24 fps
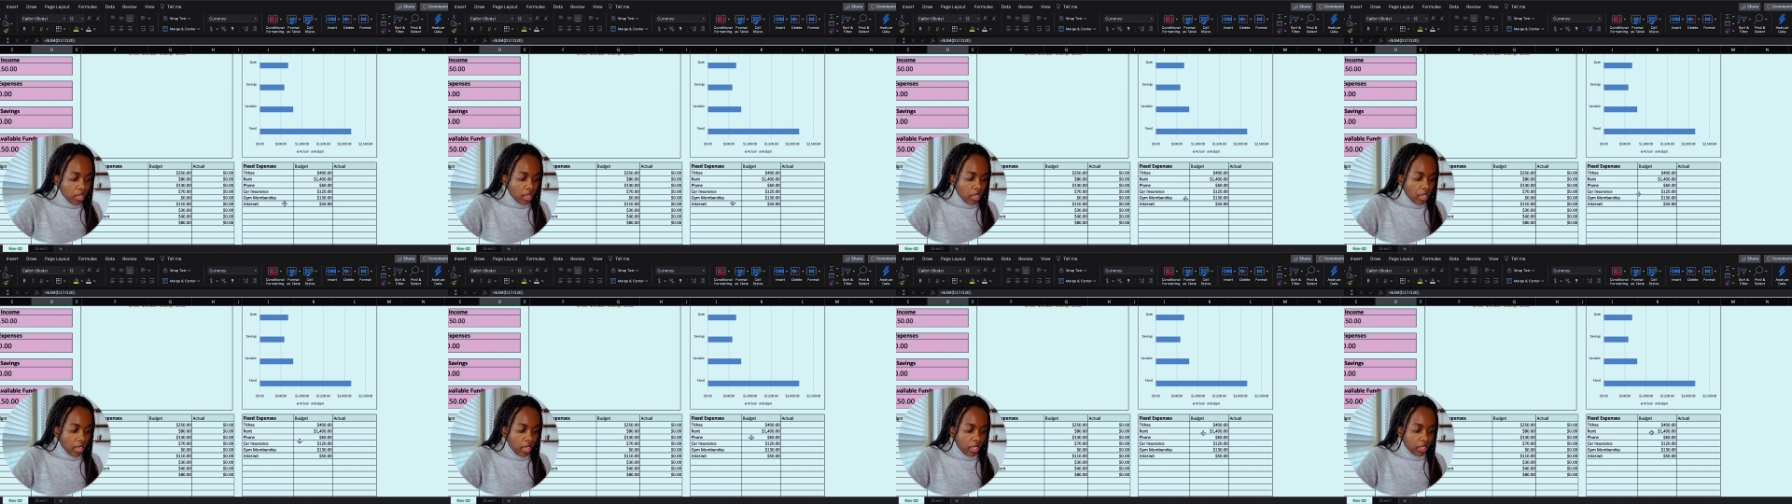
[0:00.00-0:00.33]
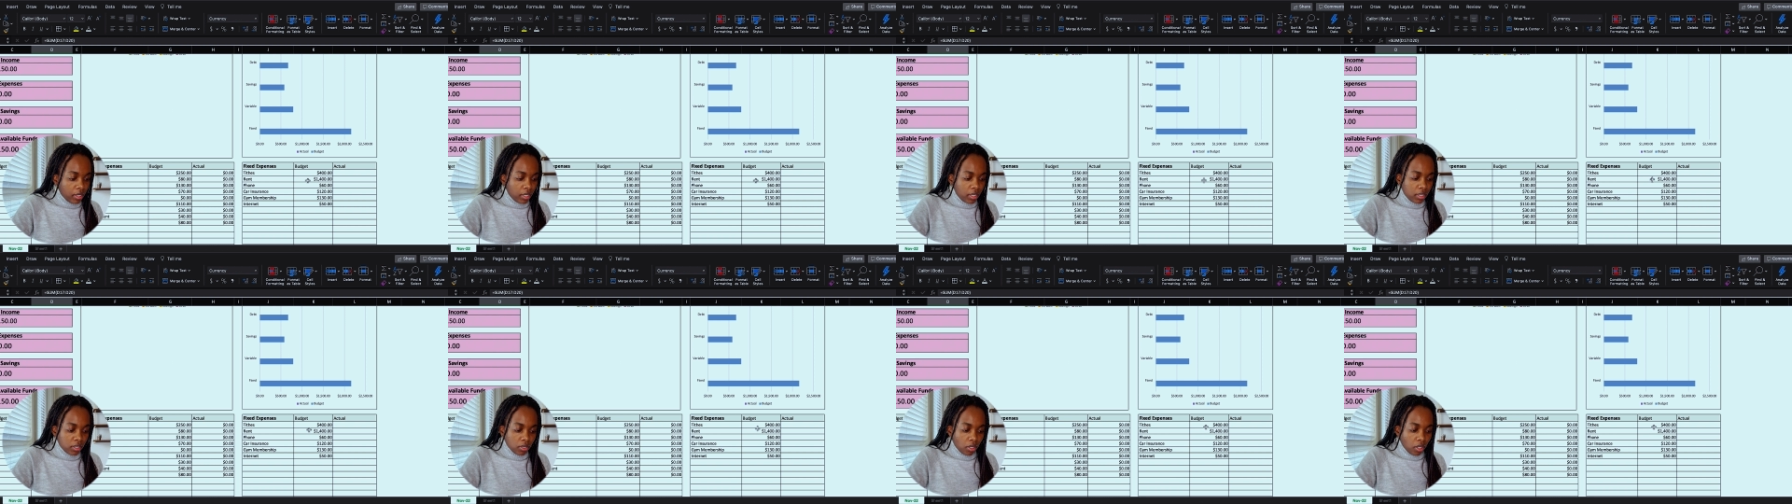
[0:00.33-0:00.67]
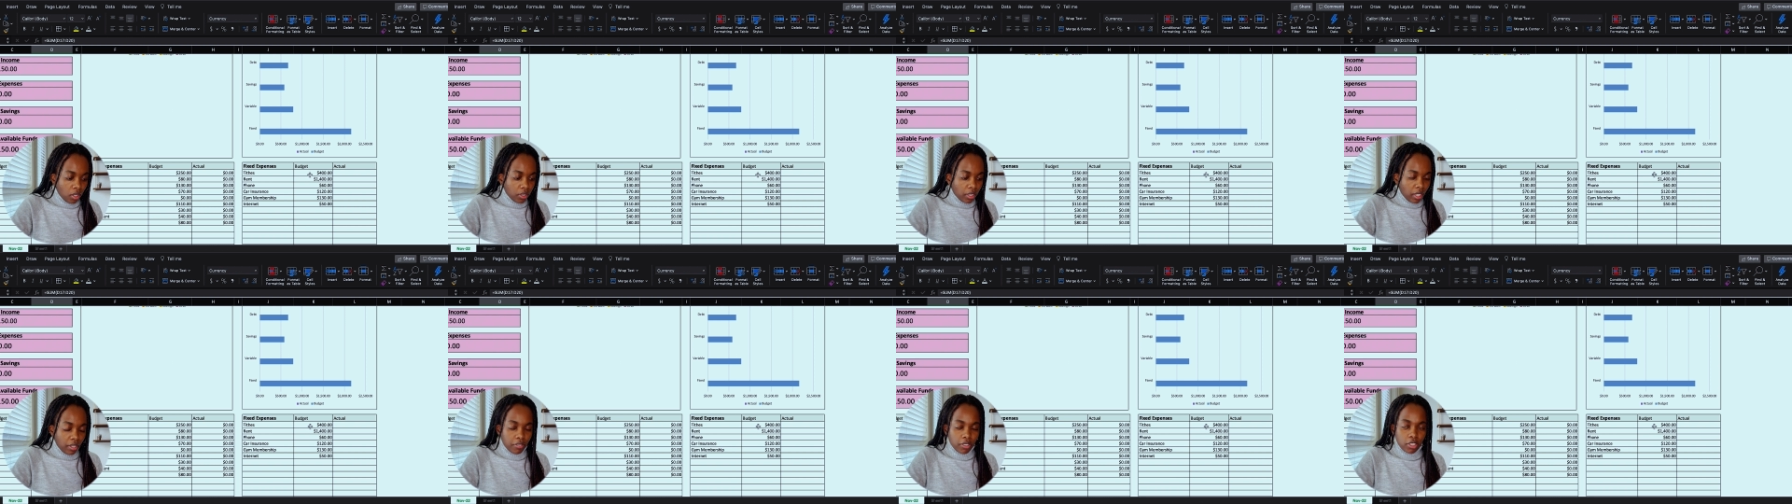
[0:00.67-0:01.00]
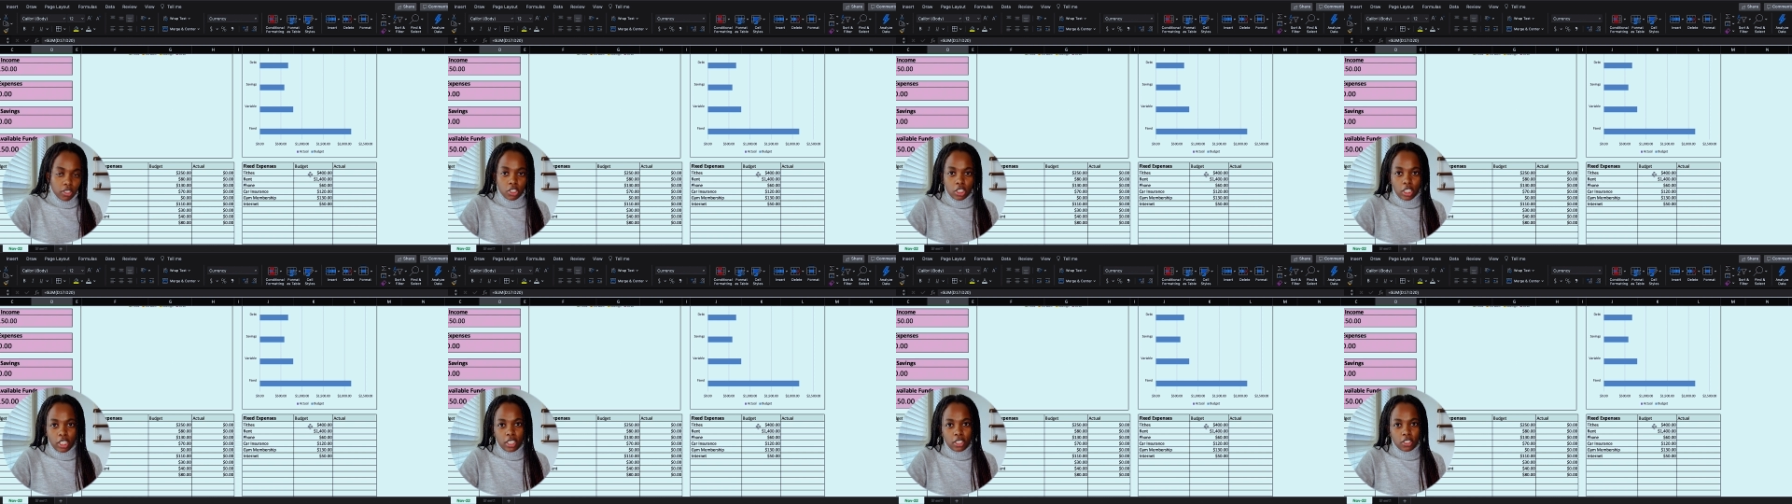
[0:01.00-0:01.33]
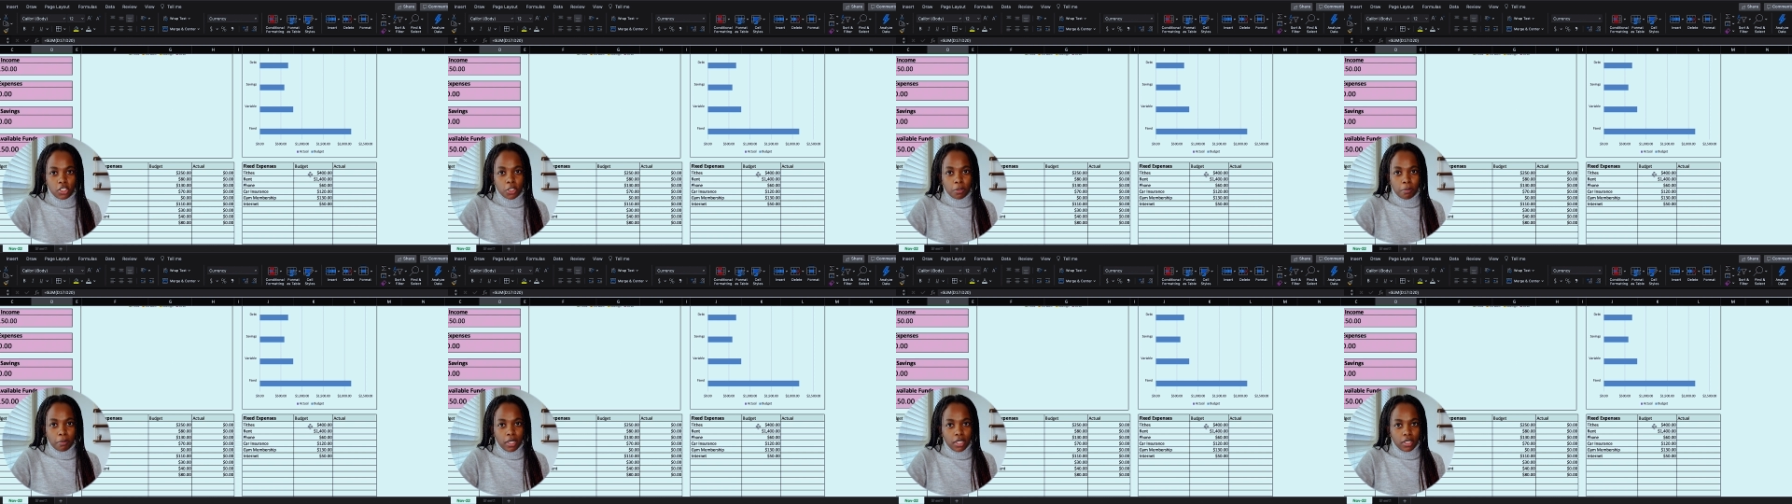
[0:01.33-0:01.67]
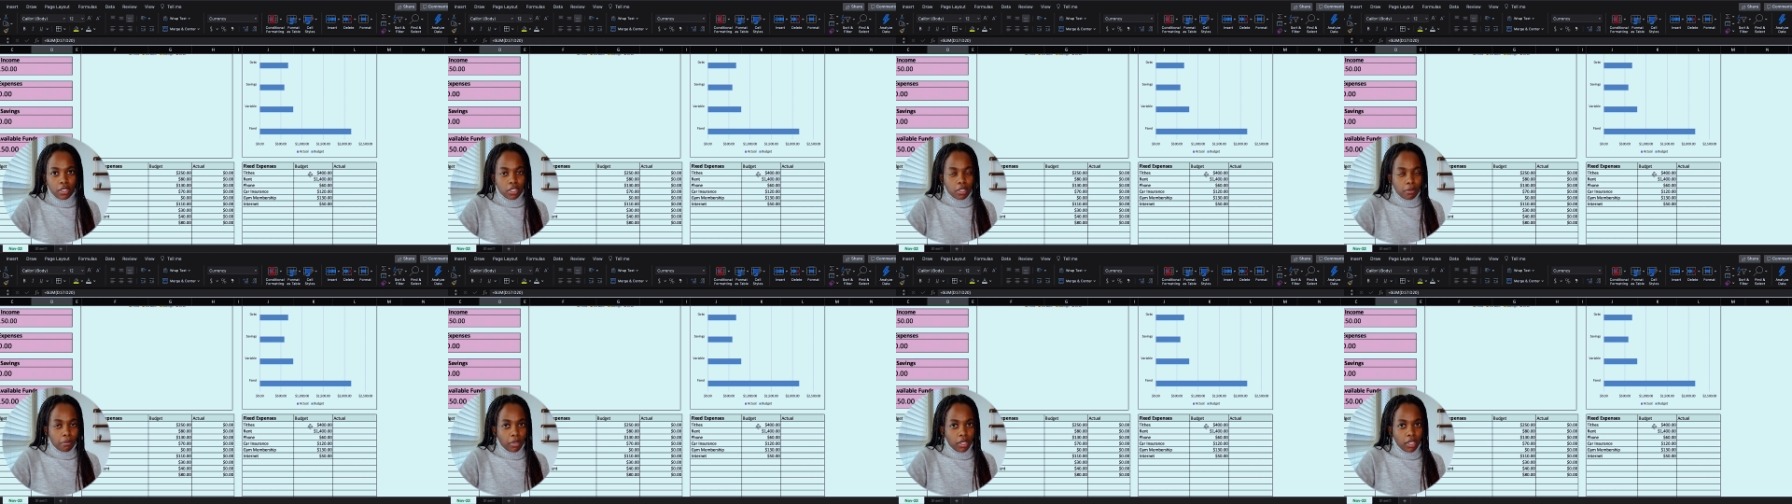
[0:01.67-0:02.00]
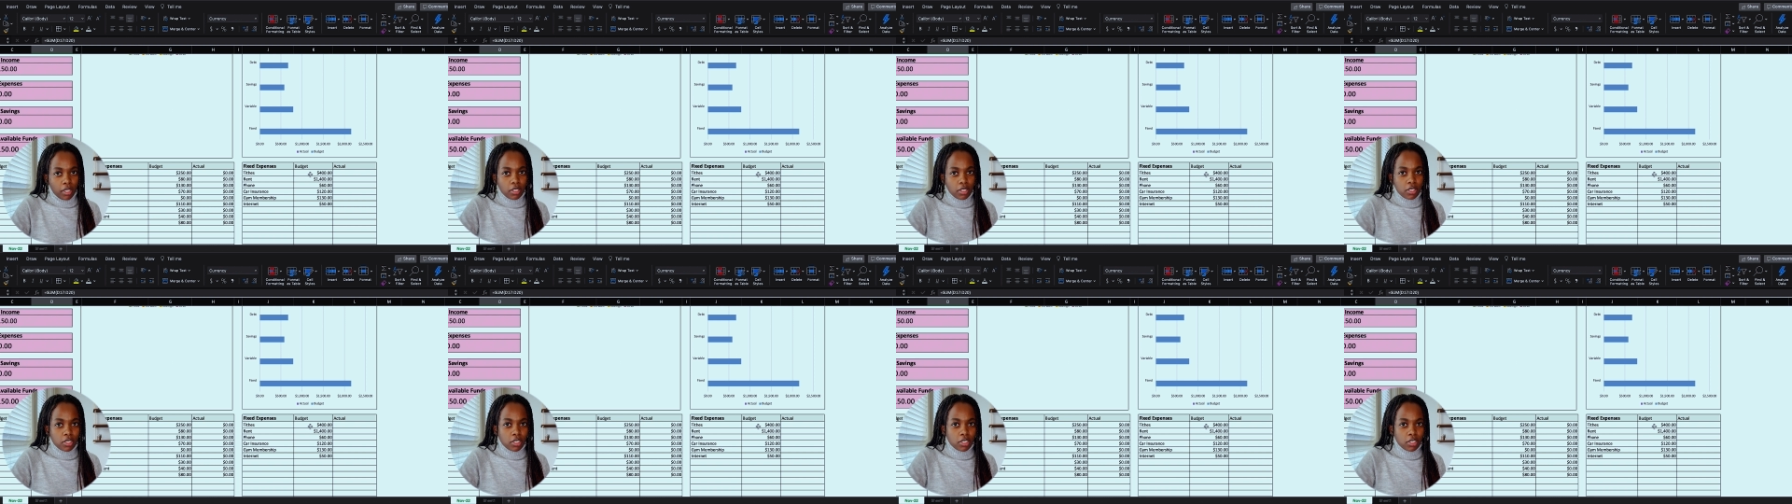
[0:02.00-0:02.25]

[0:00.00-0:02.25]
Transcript: And these all never change month to month,